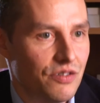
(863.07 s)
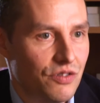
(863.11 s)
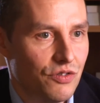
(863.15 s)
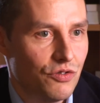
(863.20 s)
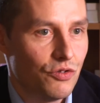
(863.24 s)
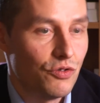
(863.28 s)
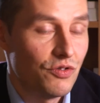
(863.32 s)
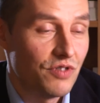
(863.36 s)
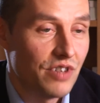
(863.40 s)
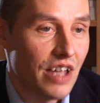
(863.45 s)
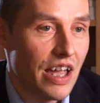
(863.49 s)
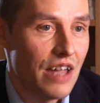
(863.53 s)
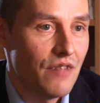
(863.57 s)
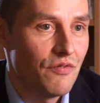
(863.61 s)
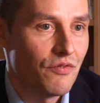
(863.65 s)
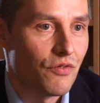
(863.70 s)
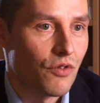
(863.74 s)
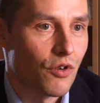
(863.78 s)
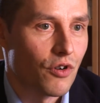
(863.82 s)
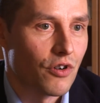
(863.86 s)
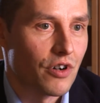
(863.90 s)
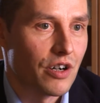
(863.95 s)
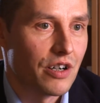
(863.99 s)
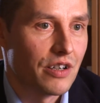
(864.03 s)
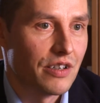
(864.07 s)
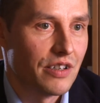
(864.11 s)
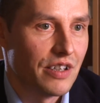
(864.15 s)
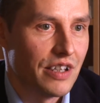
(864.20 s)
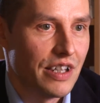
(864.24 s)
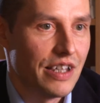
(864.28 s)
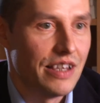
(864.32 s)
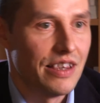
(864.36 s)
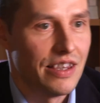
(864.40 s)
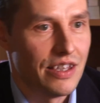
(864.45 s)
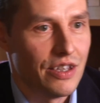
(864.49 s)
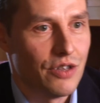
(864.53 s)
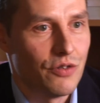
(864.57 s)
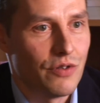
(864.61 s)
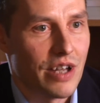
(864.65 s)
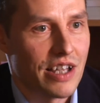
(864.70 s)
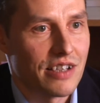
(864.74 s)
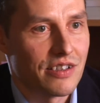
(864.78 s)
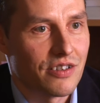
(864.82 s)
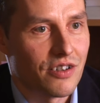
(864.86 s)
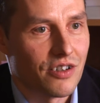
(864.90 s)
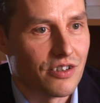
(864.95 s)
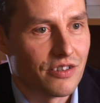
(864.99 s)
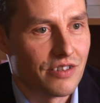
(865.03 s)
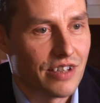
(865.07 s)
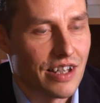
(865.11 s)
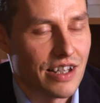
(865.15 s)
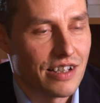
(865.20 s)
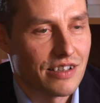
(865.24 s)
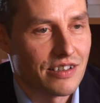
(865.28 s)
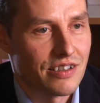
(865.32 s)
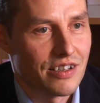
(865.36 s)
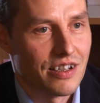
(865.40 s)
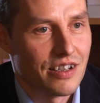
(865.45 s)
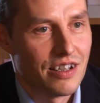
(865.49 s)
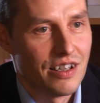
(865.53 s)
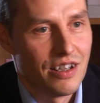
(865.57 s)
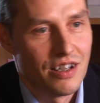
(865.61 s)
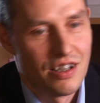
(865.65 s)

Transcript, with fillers: you save for in the U S context.